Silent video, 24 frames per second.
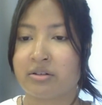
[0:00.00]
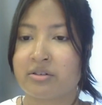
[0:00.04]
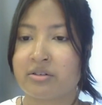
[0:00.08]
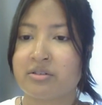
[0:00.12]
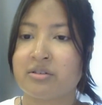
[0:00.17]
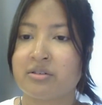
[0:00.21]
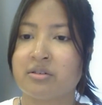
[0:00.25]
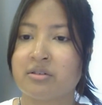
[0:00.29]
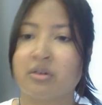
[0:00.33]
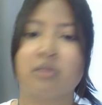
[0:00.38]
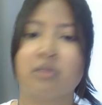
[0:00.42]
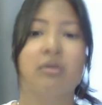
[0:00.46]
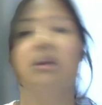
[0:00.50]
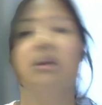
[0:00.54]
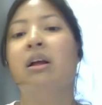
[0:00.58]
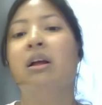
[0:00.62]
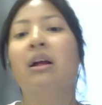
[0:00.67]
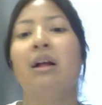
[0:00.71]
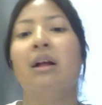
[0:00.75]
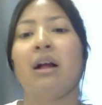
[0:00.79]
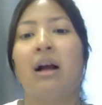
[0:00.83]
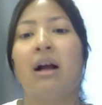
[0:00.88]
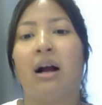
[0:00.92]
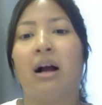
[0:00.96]
So
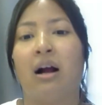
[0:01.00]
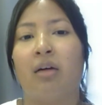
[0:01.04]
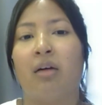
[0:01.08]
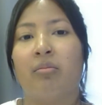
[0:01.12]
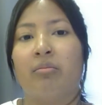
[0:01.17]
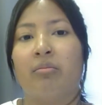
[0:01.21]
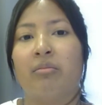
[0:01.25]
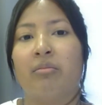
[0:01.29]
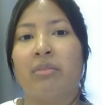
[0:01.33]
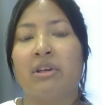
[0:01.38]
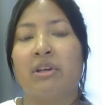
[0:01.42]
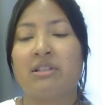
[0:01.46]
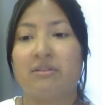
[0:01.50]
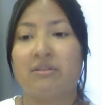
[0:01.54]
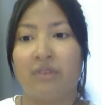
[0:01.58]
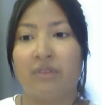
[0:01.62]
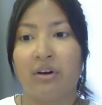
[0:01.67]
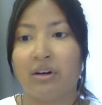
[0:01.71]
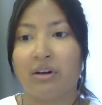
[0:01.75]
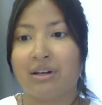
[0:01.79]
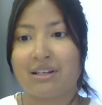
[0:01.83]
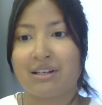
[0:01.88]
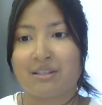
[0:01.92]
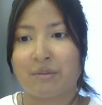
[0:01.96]
it's
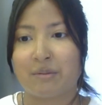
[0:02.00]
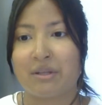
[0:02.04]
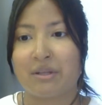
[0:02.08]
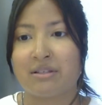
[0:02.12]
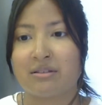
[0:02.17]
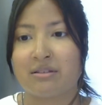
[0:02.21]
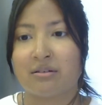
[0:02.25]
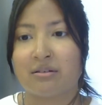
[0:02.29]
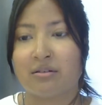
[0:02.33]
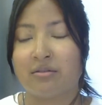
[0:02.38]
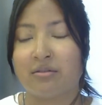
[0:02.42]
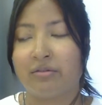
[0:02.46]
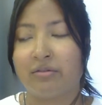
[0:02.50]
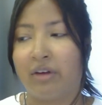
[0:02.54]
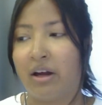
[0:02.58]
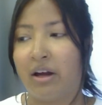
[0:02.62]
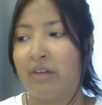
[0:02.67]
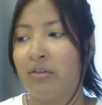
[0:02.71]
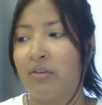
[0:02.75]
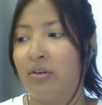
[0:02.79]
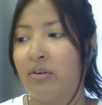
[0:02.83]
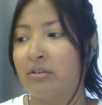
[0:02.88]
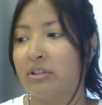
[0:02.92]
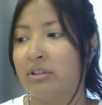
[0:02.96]
very expensive.
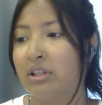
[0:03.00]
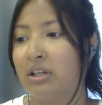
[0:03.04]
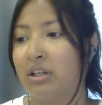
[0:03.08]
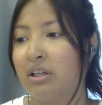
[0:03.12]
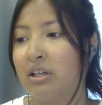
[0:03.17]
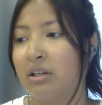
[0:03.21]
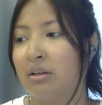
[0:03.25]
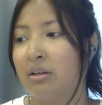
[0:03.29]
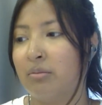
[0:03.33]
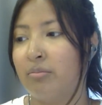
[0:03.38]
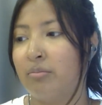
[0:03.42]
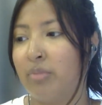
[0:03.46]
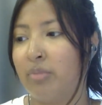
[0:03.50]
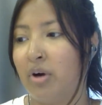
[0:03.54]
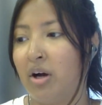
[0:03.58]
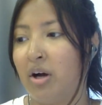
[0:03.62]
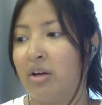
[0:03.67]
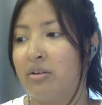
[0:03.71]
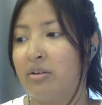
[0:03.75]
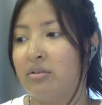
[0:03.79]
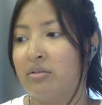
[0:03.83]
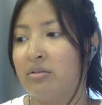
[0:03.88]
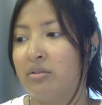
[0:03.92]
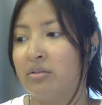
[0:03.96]
I've only
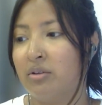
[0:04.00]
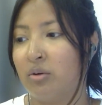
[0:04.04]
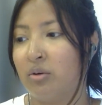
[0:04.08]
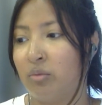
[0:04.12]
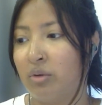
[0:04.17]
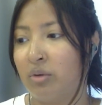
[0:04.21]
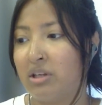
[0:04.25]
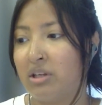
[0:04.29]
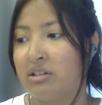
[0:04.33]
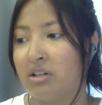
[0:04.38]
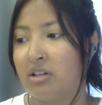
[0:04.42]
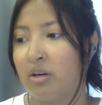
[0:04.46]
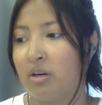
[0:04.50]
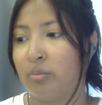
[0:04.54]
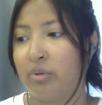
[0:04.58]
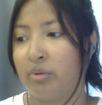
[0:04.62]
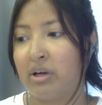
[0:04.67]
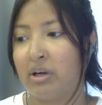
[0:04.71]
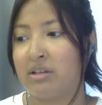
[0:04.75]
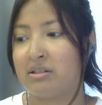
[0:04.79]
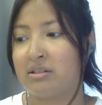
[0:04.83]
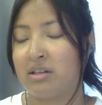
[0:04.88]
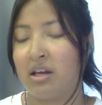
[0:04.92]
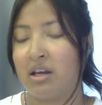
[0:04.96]
bought retail
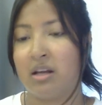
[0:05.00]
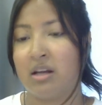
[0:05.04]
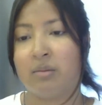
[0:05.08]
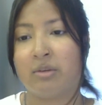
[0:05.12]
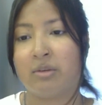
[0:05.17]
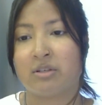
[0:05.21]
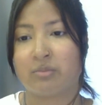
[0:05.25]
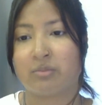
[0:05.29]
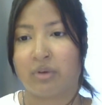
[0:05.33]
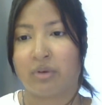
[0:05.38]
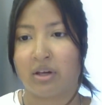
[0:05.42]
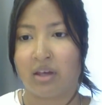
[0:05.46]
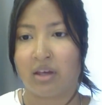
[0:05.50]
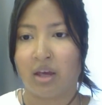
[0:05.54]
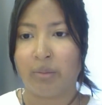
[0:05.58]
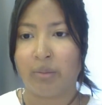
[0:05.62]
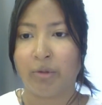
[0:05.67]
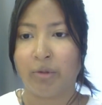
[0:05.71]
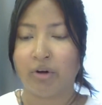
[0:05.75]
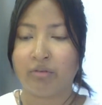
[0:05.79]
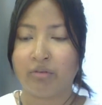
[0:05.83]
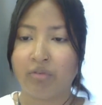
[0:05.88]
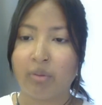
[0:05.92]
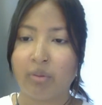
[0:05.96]
priced cannabis when I came
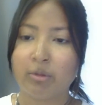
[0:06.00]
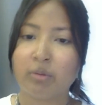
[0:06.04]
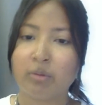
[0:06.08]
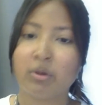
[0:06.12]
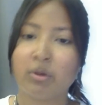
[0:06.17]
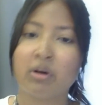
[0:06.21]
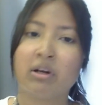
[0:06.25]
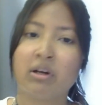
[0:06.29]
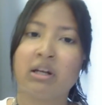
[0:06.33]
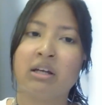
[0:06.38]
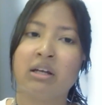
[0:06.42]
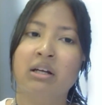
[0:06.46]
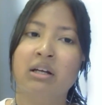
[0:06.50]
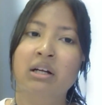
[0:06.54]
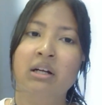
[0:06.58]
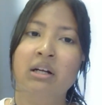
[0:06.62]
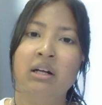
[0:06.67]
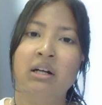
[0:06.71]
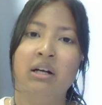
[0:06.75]
here in February.